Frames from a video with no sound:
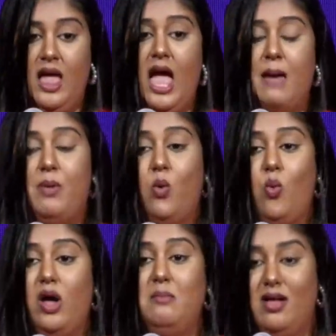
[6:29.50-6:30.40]
About
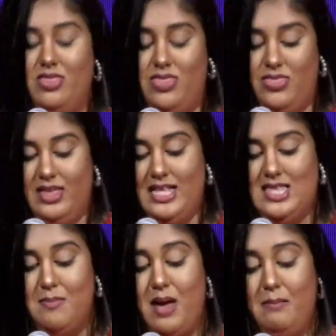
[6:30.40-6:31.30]
1 month
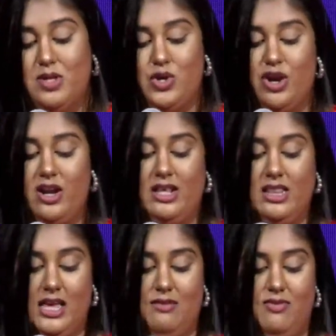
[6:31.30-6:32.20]
into my maternity
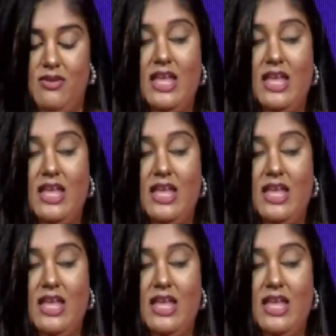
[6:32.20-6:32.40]
leave,